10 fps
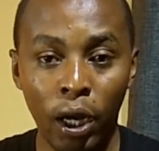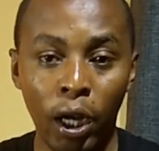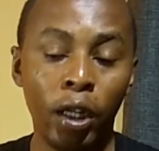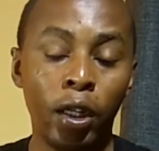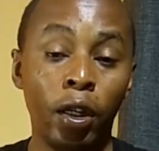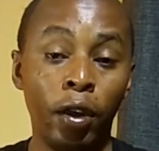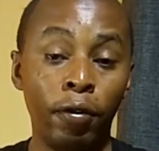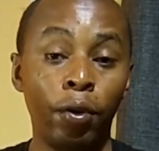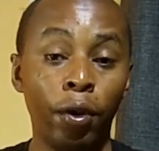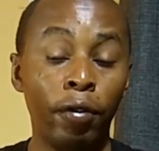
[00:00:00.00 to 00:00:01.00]
And if
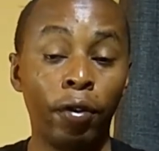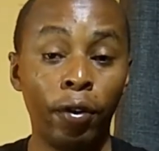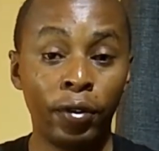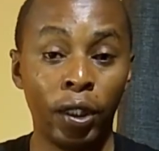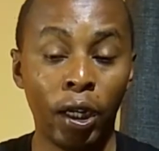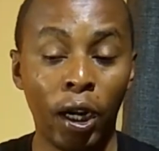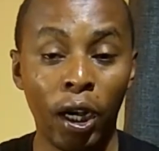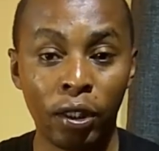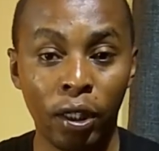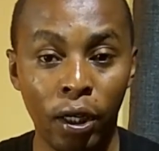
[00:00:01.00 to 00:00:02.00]
you're involved in an
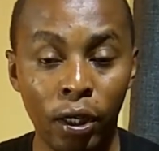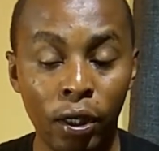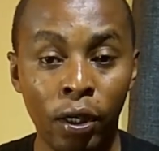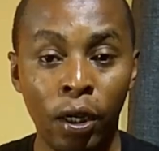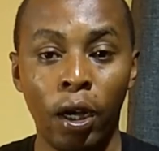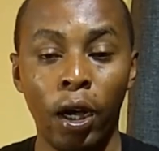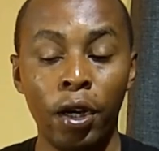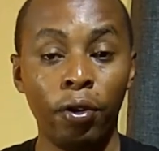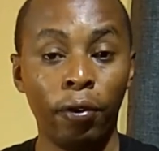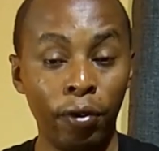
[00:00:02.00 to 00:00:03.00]
accident
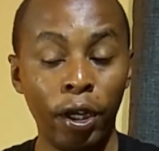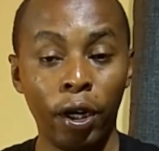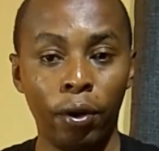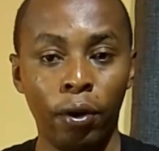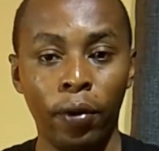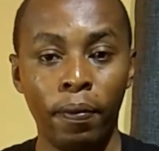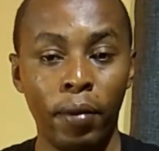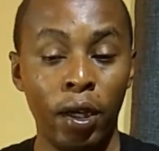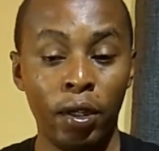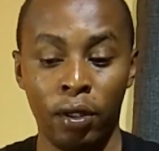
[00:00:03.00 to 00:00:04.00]
and your vehicle
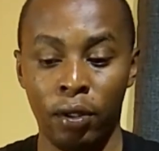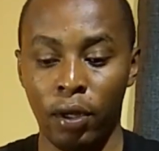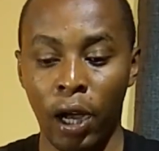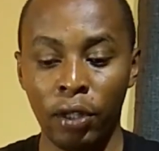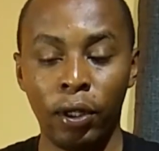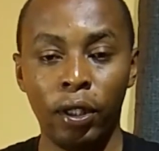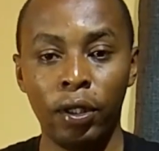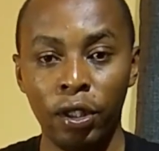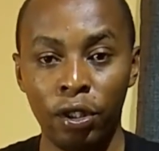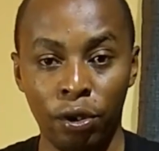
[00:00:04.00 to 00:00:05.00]
is actually
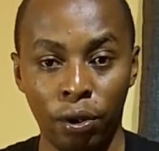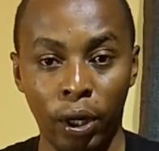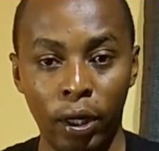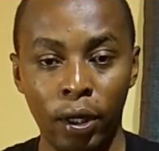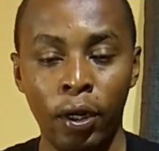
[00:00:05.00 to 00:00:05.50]
destroyed,